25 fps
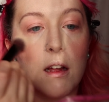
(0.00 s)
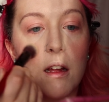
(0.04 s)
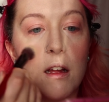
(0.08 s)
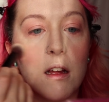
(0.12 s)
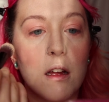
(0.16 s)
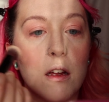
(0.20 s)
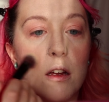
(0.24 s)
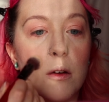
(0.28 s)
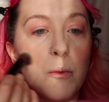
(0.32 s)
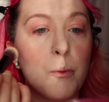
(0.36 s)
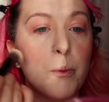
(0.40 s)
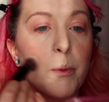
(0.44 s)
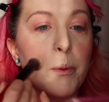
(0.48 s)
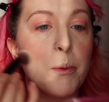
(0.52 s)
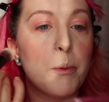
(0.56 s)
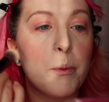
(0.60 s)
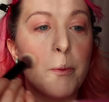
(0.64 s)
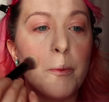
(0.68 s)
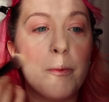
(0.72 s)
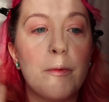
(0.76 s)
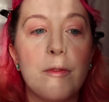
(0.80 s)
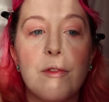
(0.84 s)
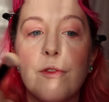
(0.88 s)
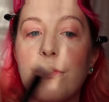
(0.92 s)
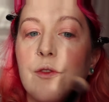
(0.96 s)
and
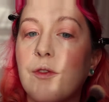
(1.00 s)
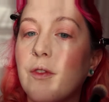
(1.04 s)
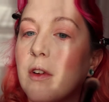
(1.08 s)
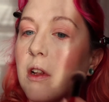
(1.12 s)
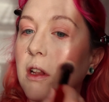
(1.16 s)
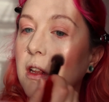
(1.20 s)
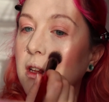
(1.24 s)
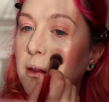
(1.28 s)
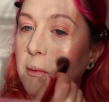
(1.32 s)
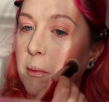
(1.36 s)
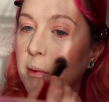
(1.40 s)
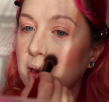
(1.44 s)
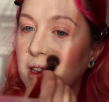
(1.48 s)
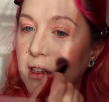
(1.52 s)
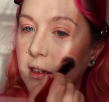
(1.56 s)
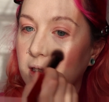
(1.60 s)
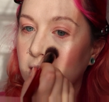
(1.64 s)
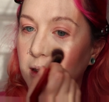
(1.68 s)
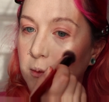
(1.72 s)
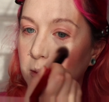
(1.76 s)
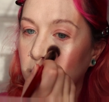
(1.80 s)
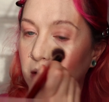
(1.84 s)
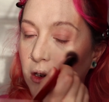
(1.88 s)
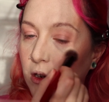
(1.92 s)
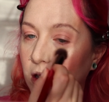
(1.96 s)
fully blend
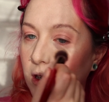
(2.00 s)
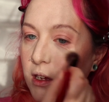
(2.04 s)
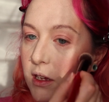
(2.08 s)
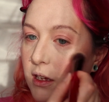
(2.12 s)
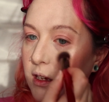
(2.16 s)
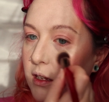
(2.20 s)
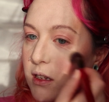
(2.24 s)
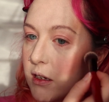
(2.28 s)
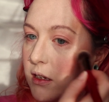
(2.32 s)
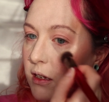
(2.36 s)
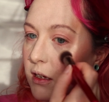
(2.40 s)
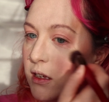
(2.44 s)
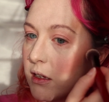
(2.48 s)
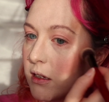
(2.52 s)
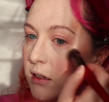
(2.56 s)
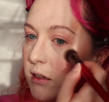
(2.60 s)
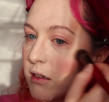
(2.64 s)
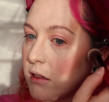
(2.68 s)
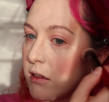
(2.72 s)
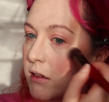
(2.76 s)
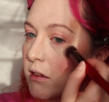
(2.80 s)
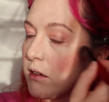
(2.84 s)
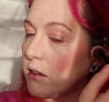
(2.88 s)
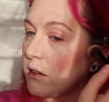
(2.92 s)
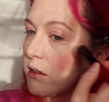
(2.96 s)
it more in and
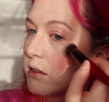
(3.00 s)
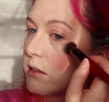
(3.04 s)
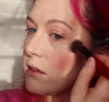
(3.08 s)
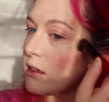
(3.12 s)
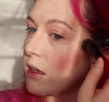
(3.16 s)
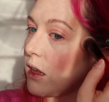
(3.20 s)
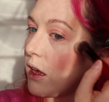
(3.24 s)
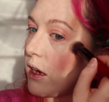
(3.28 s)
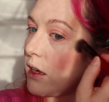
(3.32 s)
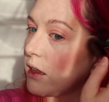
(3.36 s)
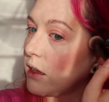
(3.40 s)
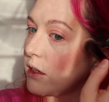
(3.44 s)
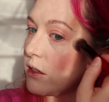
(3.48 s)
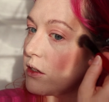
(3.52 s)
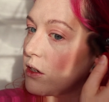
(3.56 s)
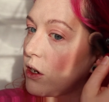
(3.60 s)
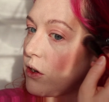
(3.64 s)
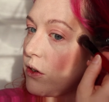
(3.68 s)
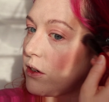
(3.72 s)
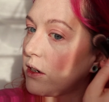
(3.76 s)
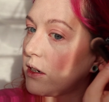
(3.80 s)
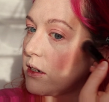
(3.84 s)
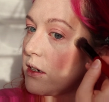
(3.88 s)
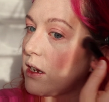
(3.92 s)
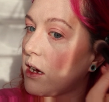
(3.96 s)
slightly
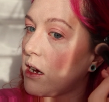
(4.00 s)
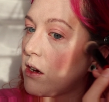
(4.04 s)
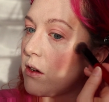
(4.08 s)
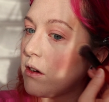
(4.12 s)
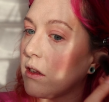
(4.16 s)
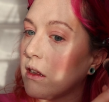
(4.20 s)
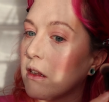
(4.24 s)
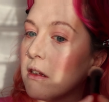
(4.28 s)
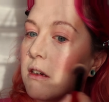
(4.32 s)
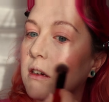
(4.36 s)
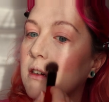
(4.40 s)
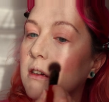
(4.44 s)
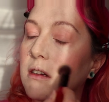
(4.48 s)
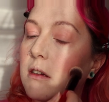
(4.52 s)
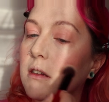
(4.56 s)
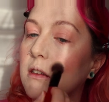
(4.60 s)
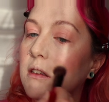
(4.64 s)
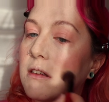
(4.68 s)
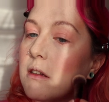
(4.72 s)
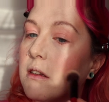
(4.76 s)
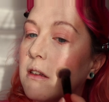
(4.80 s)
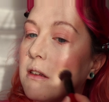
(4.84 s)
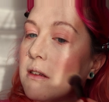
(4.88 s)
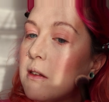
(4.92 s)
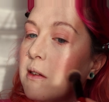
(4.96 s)
tone it down a little.
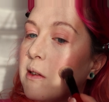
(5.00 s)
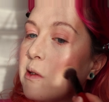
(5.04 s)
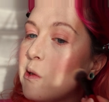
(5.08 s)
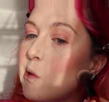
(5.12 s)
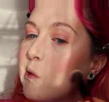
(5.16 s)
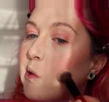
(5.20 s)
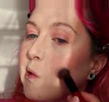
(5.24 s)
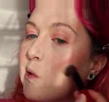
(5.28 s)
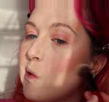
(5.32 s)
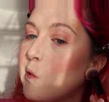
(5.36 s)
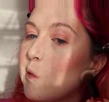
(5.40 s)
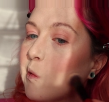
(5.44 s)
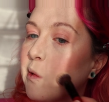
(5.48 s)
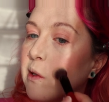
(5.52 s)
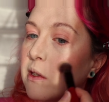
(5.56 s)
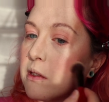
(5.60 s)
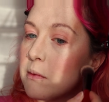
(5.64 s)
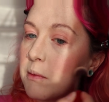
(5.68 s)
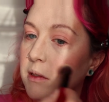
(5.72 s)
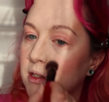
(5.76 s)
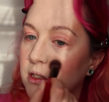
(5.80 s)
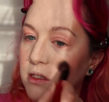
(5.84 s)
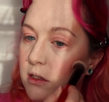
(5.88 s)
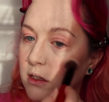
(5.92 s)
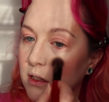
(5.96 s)

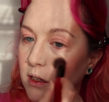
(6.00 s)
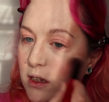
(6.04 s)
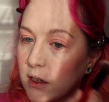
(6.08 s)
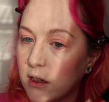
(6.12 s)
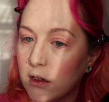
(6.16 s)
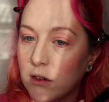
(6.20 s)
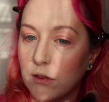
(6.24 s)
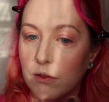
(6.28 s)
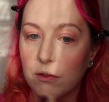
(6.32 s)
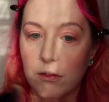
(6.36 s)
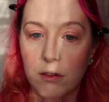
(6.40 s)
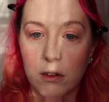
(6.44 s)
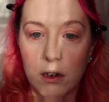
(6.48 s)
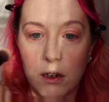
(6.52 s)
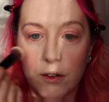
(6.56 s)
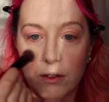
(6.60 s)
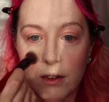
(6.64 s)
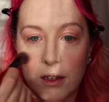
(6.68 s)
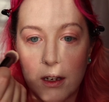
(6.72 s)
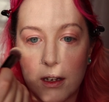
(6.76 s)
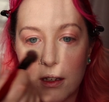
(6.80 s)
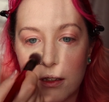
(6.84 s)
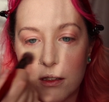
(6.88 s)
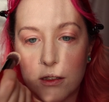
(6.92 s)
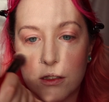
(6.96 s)
Especially like from around
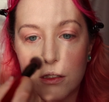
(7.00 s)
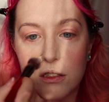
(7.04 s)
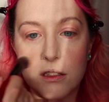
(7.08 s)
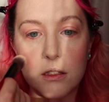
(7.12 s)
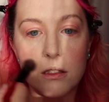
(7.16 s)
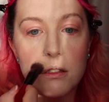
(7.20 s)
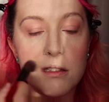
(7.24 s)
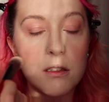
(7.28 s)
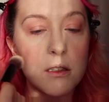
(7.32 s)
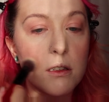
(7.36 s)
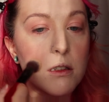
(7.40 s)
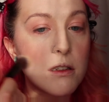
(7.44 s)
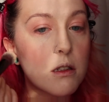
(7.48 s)
the edges.